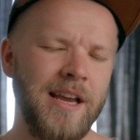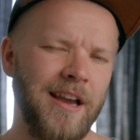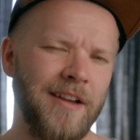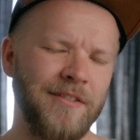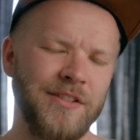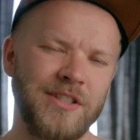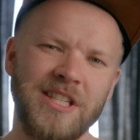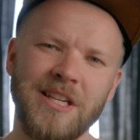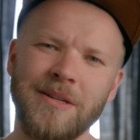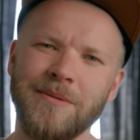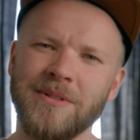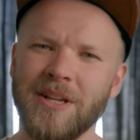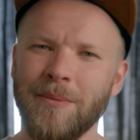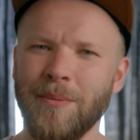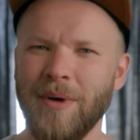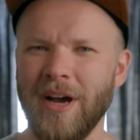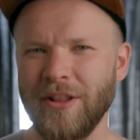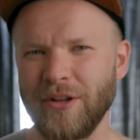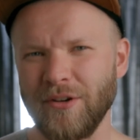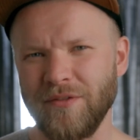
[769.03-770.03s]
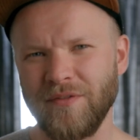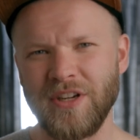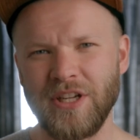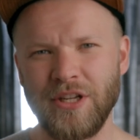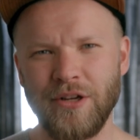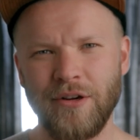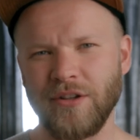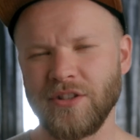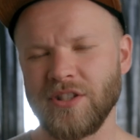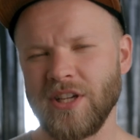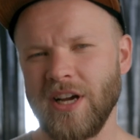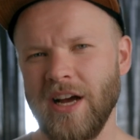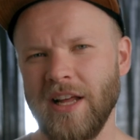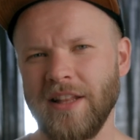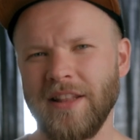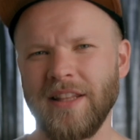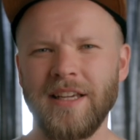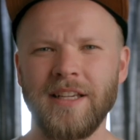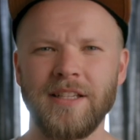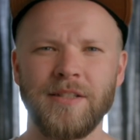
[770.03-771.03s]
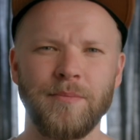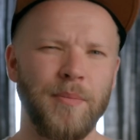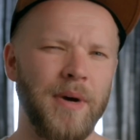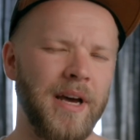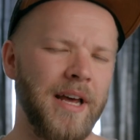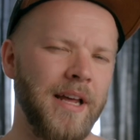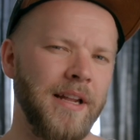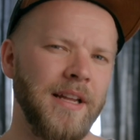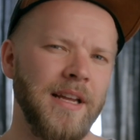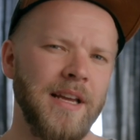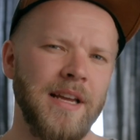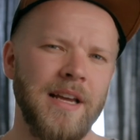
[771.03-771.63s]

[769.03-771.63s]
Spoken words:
I've seen some other videos on this, but